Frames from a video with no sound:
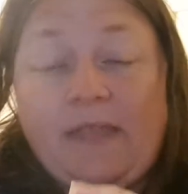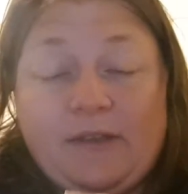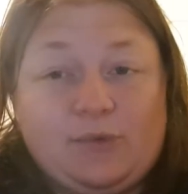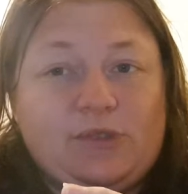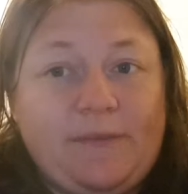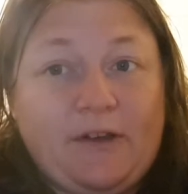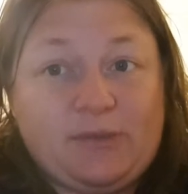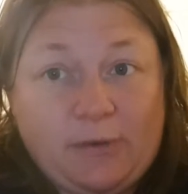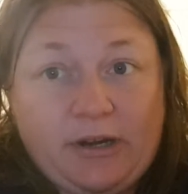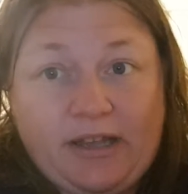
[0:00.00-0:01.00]
This was the
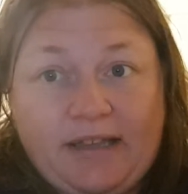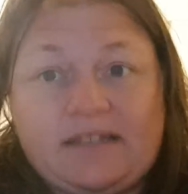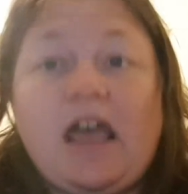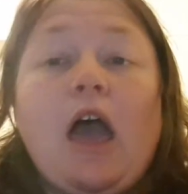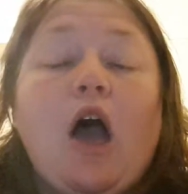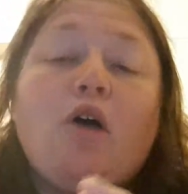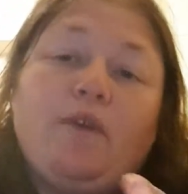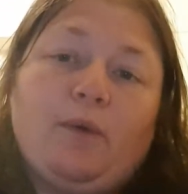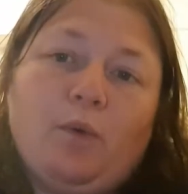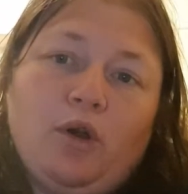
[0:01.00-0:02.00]
first murder case.
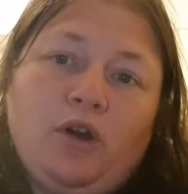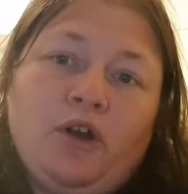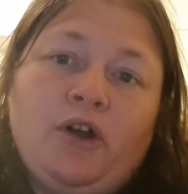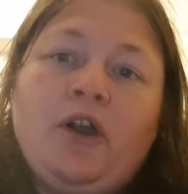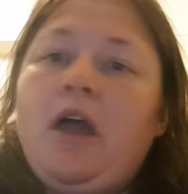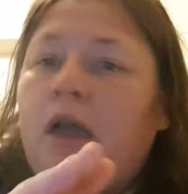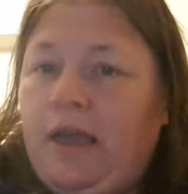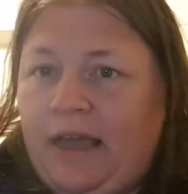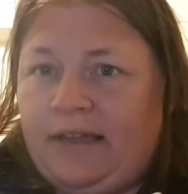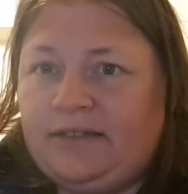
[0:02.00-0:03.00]
There were
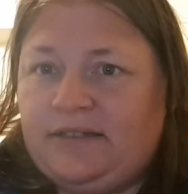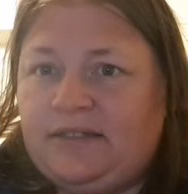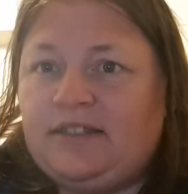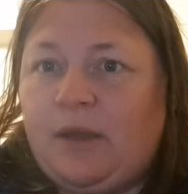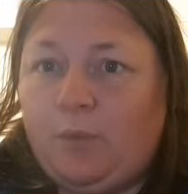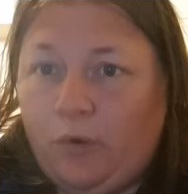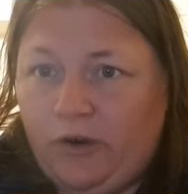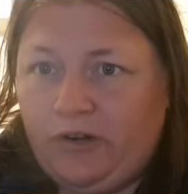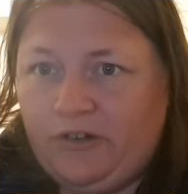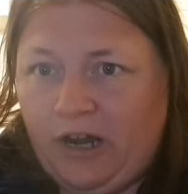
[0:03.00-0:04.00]
cases that
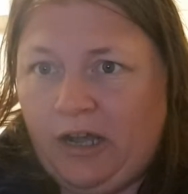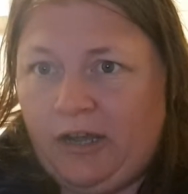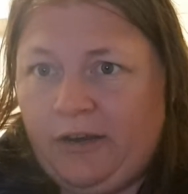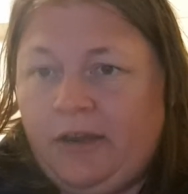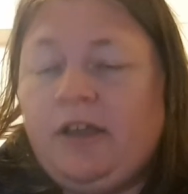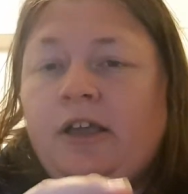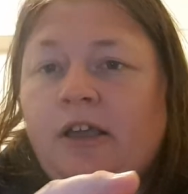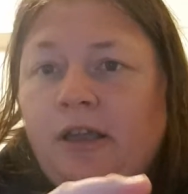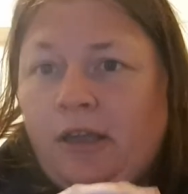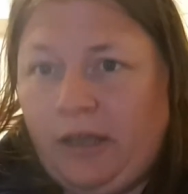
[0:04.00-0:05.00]
were done
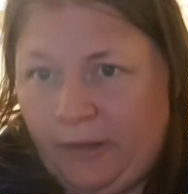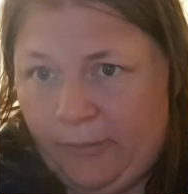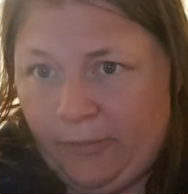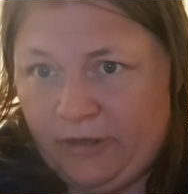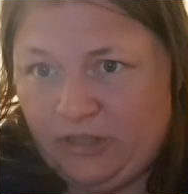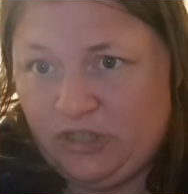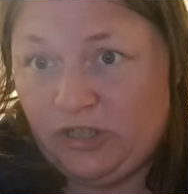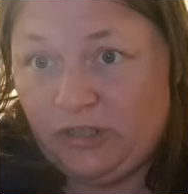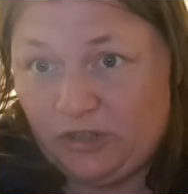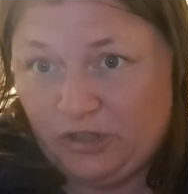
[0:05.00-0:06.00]
in the British
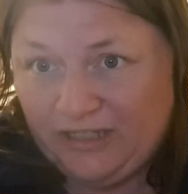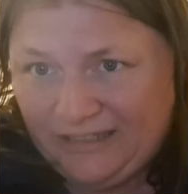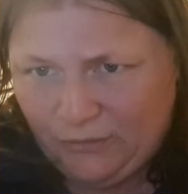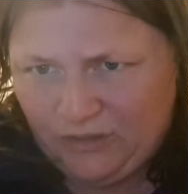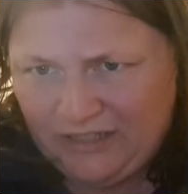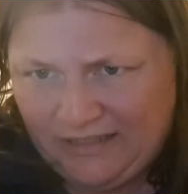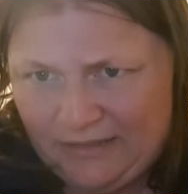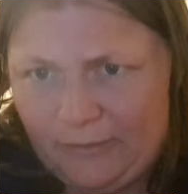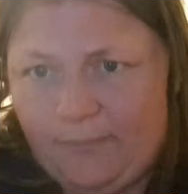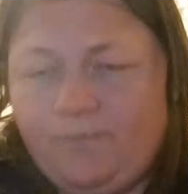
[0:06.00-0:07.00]
judicial
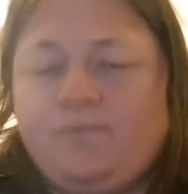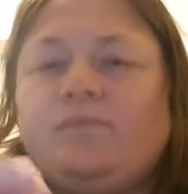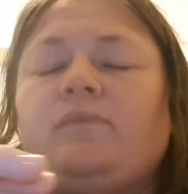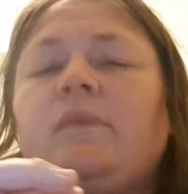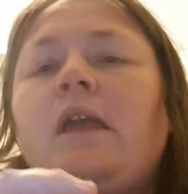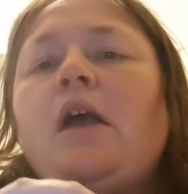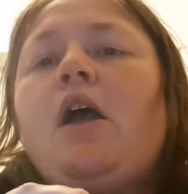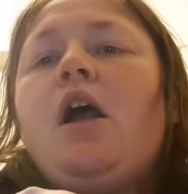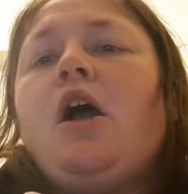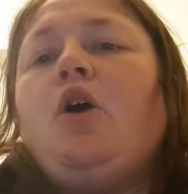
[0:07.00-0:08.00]
system
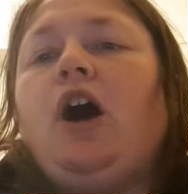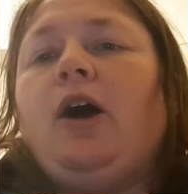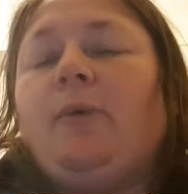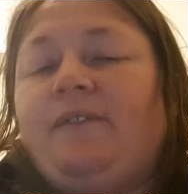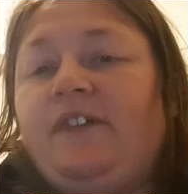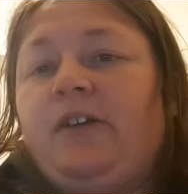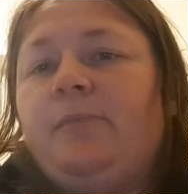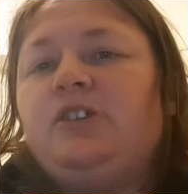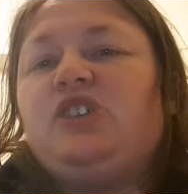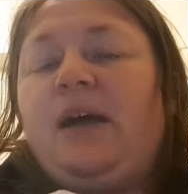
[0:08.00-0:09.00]
with
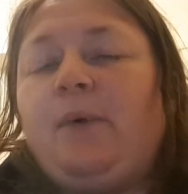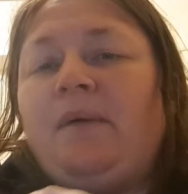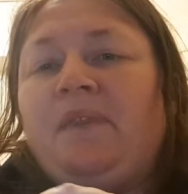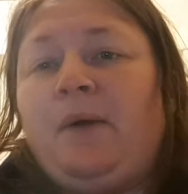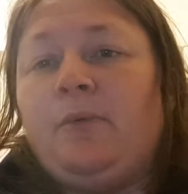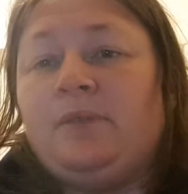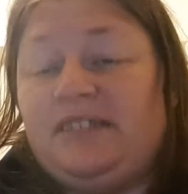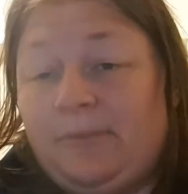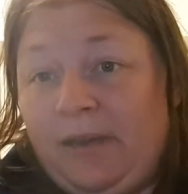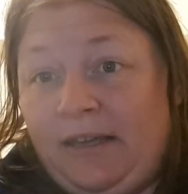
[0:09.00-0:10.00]
fingerprints. However, they were
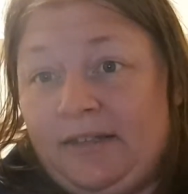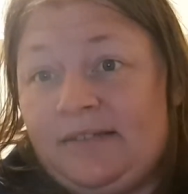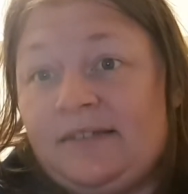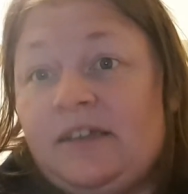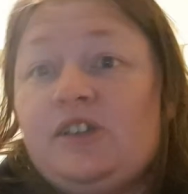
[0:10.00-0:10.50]
misdemeanors.